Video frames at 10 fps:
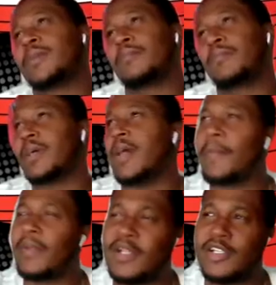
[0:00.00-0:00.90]
But
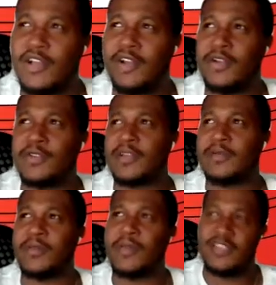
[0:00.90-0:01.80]
I'm gonna let y'all know
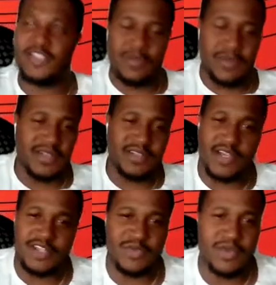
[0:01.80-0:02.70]
something, man. So many
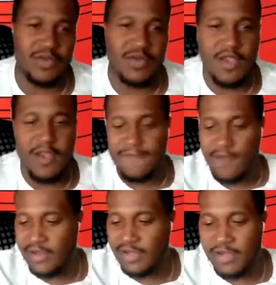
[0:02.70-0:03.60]
times we
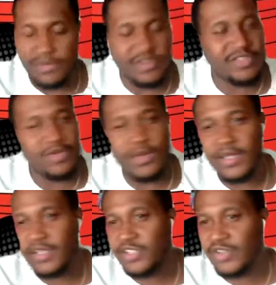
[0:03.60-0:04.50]
fall in love with the toy,
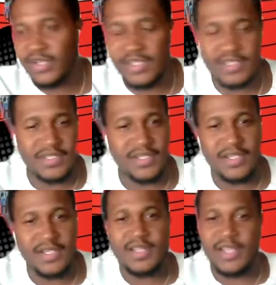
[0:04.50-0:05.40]
the trinkets.
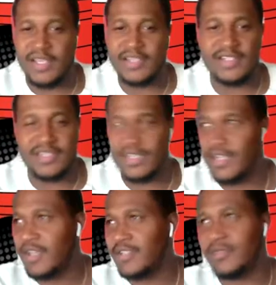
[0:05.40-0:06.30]
Like you just
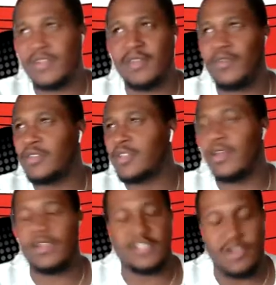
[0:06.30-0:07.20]
said, sometimes
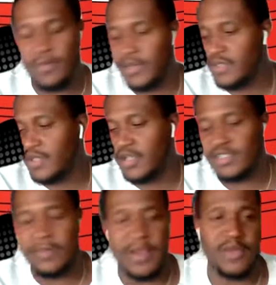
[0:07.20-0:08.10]
so many times
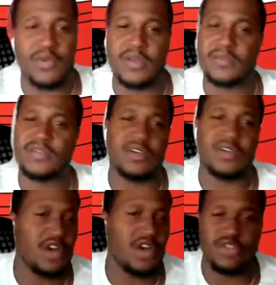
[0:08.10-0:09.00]
the Mike Williams, the
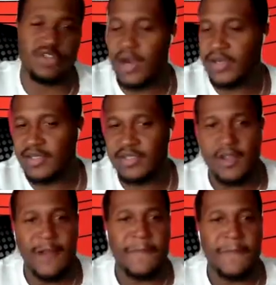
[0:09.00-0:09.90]
Charles Rogers,
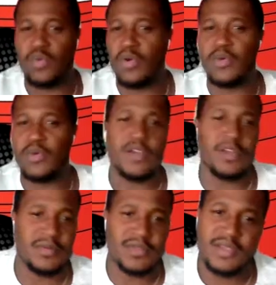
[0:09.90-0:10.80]
the Roy
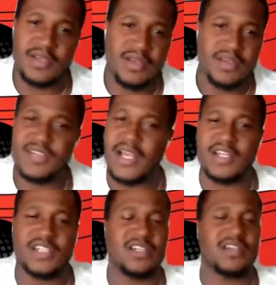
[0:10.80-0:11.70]
Williams,
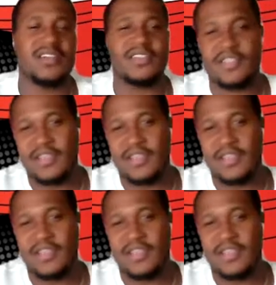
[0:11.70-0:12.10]
Titus Young.